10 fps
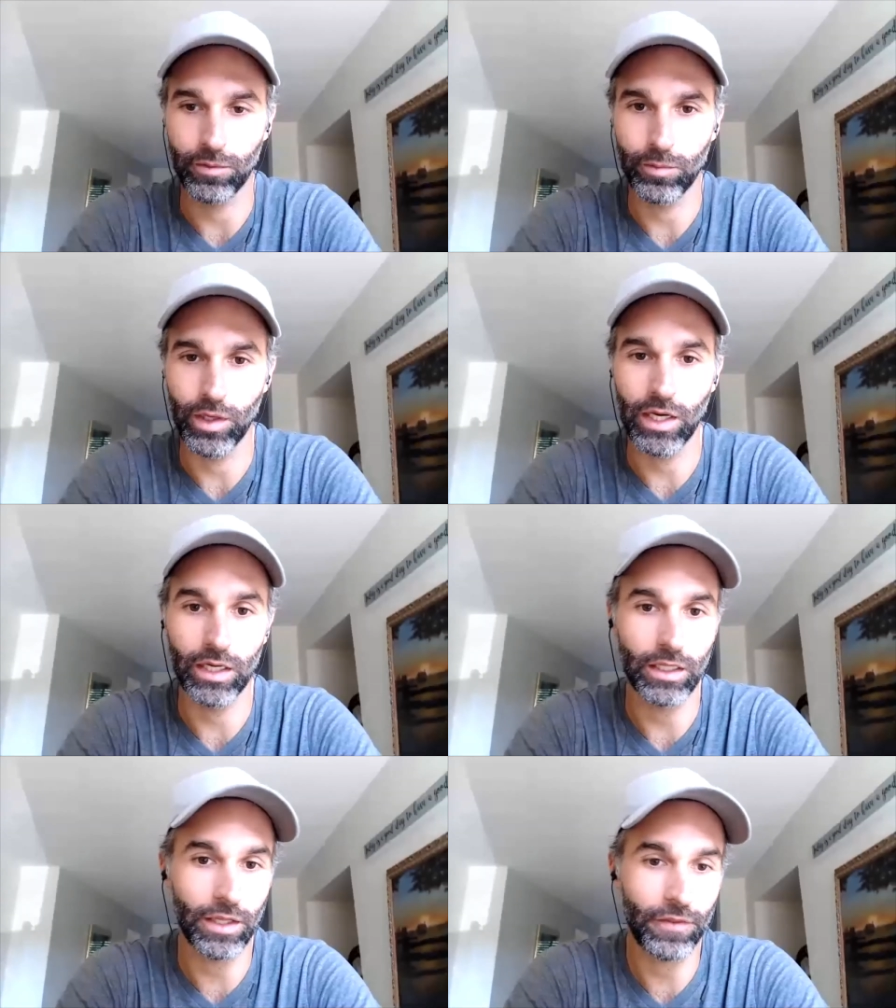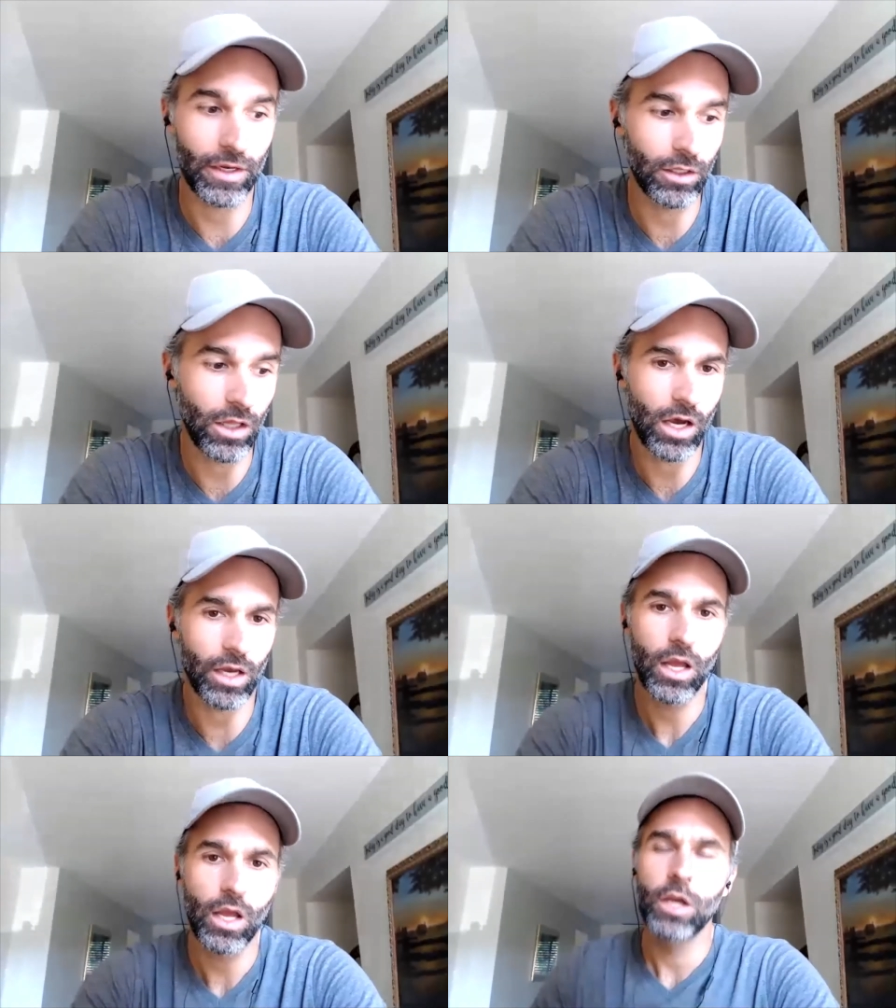I like that a lot.
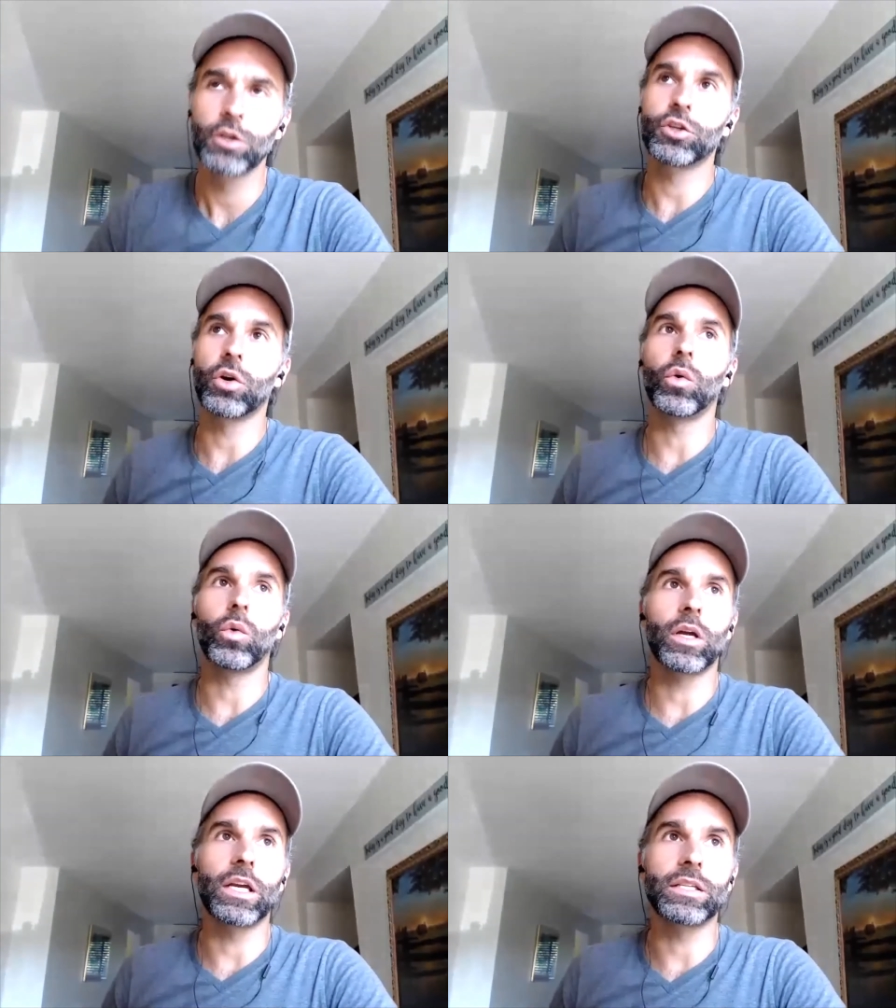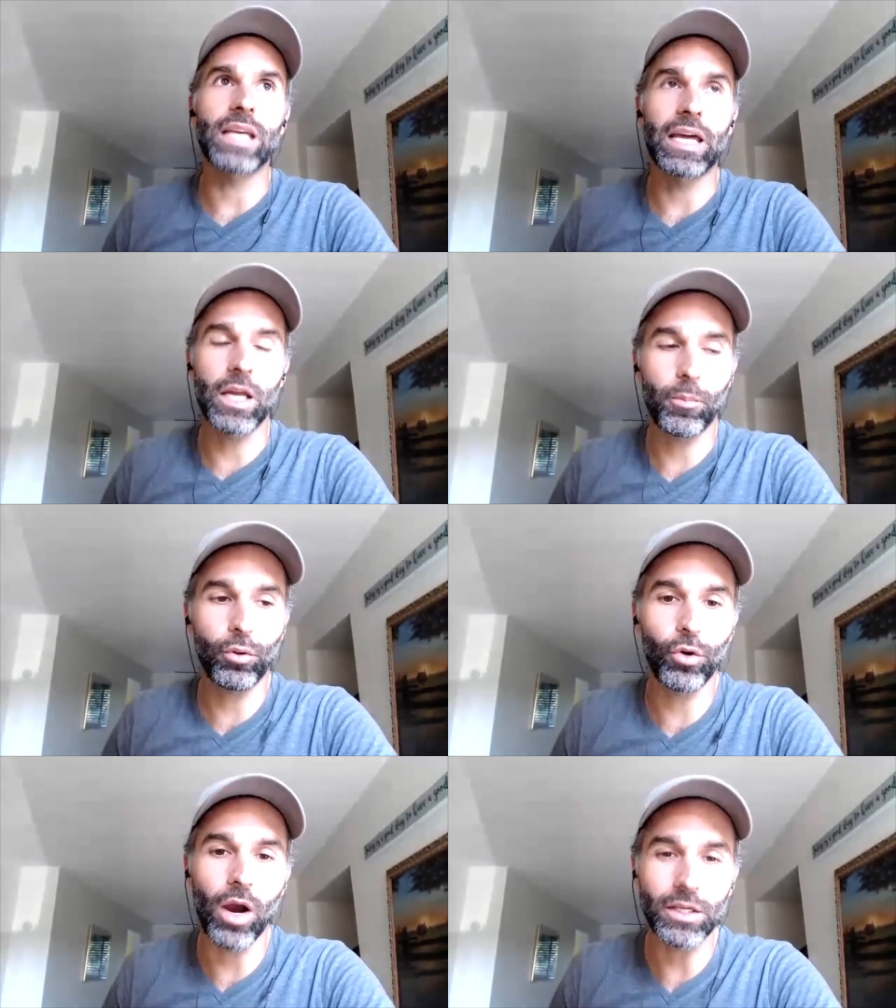So is that a
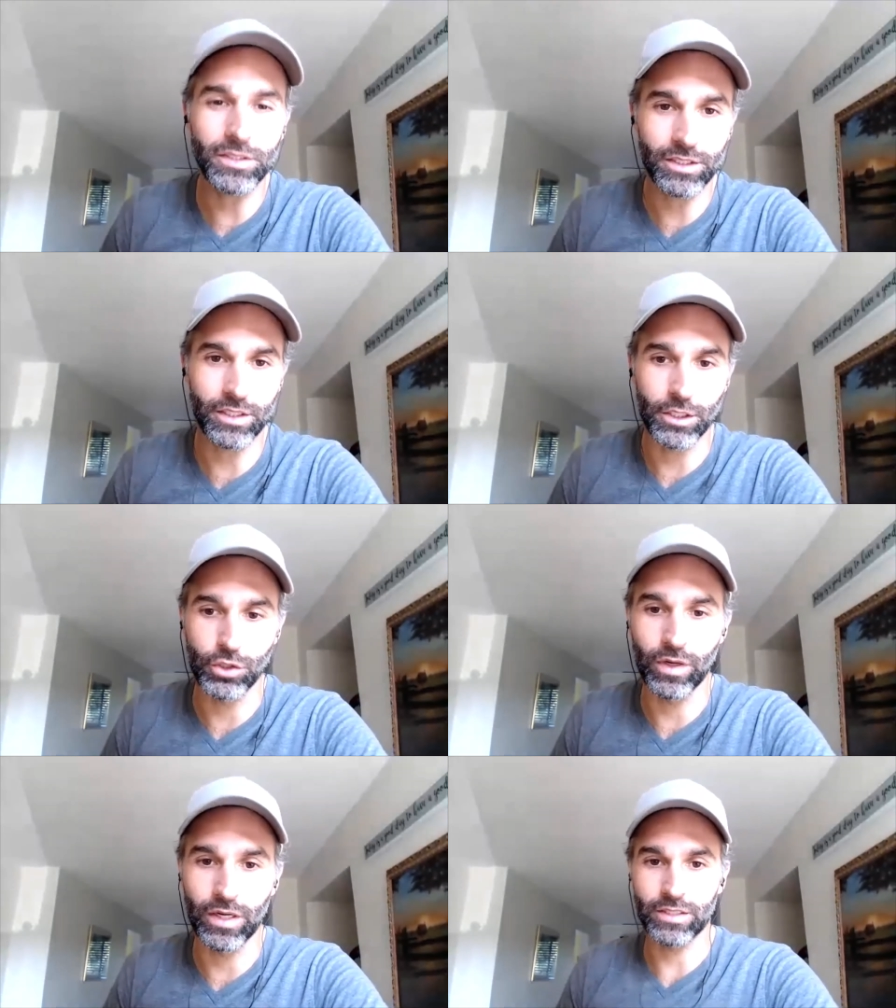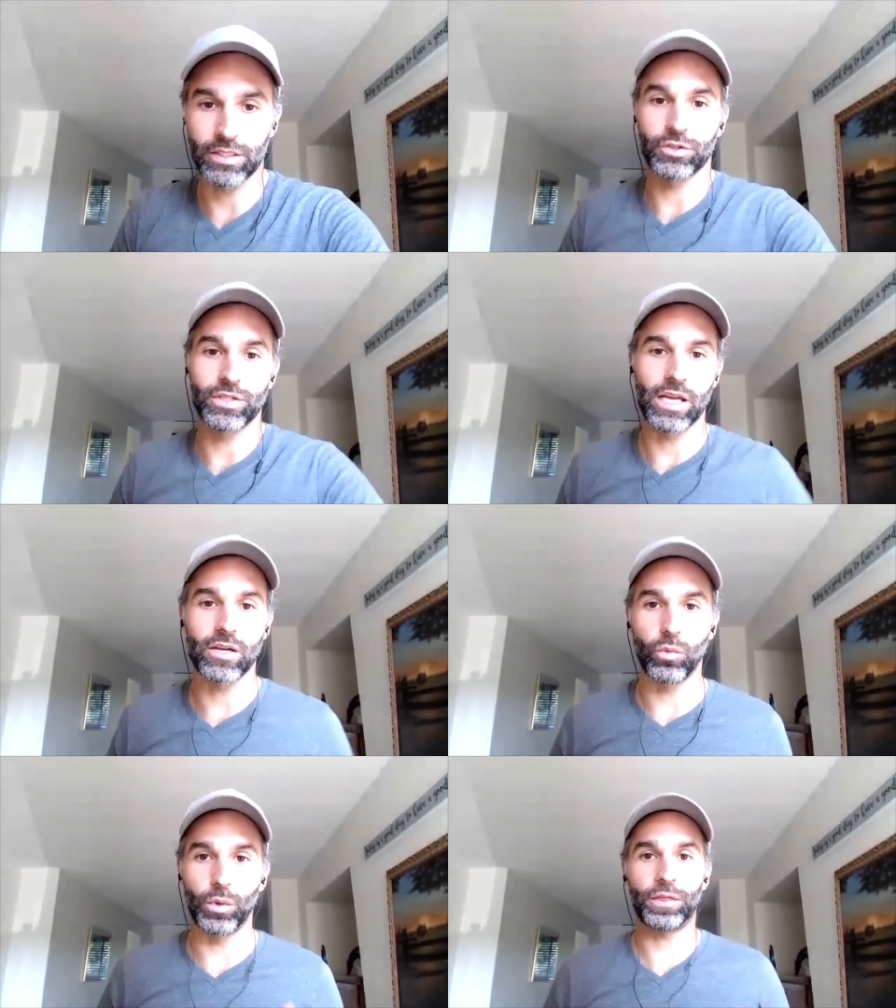process that you guys undertake
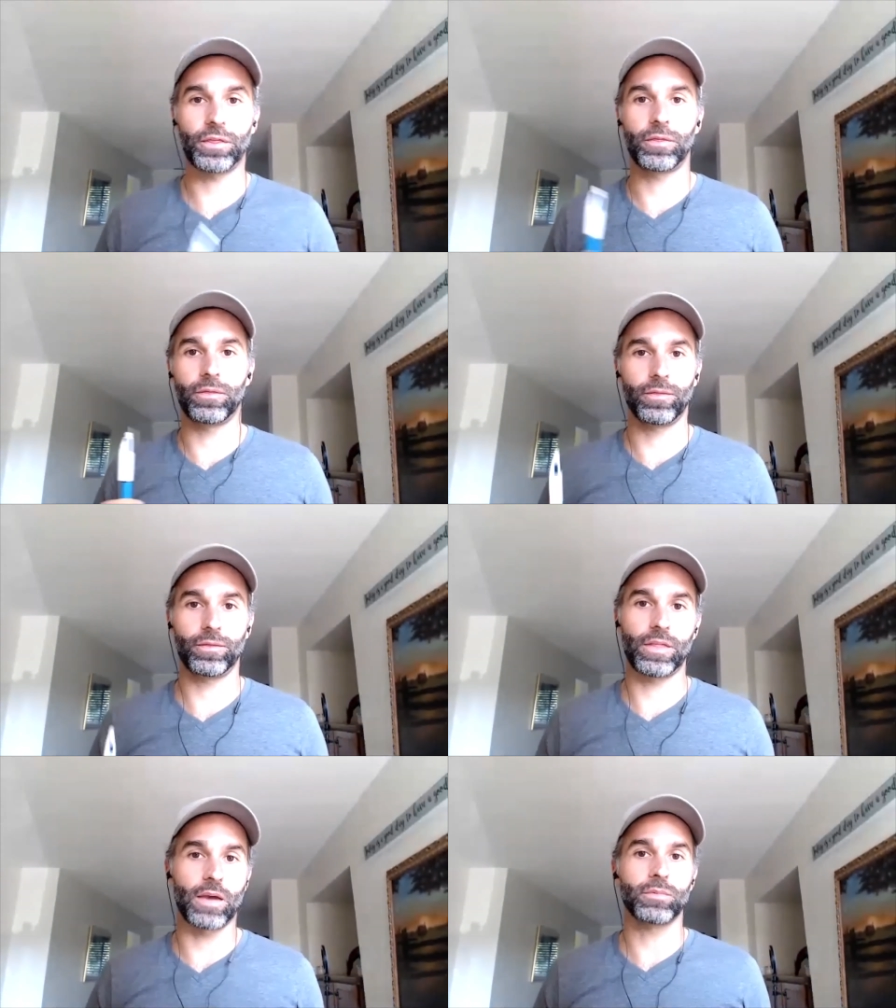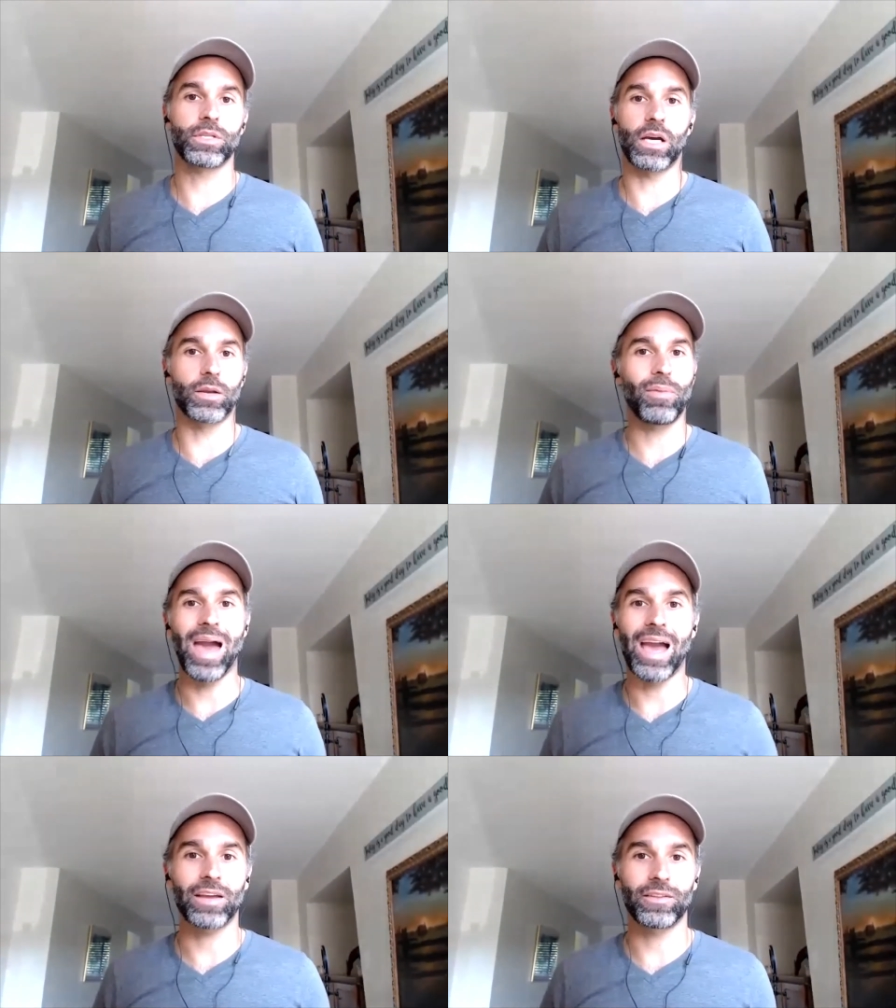with them to
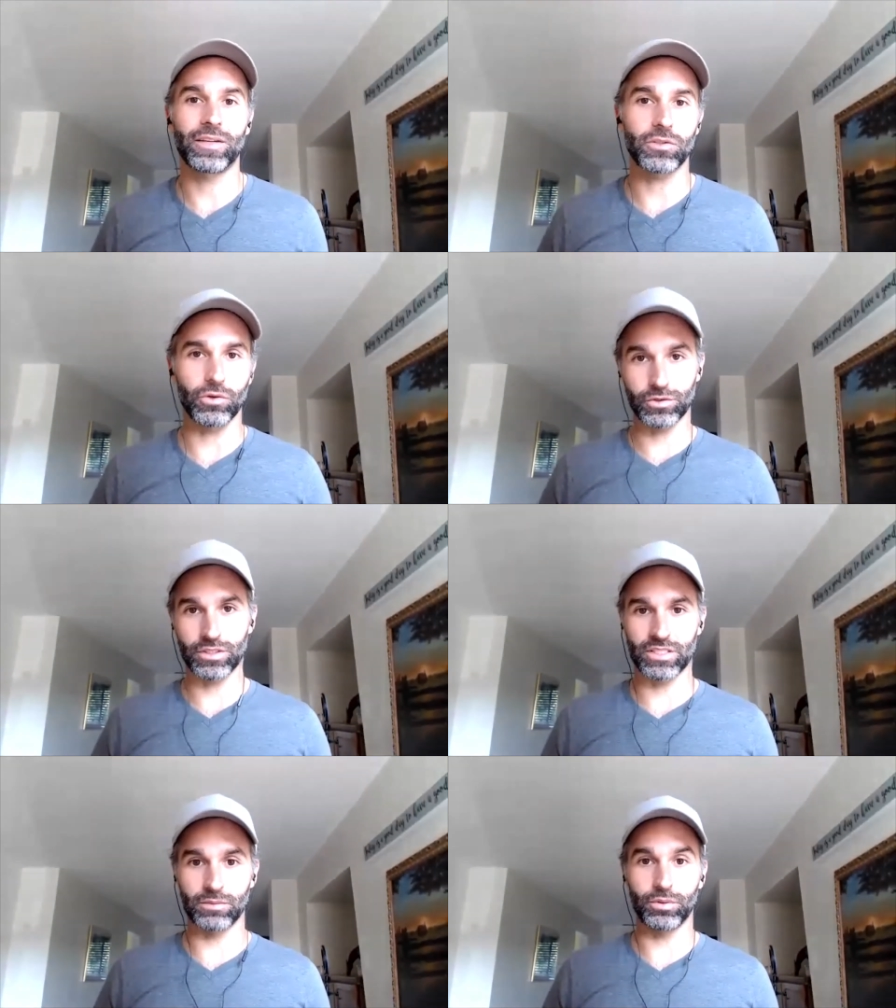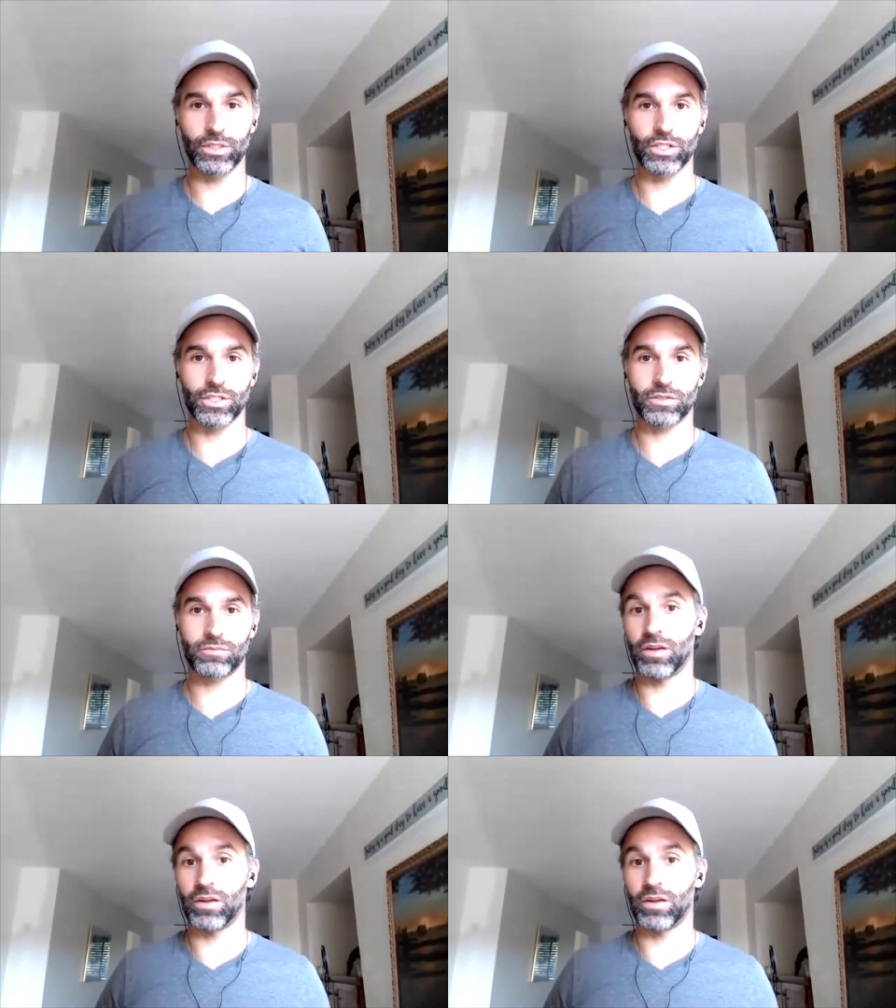unpack this, or is it simply just,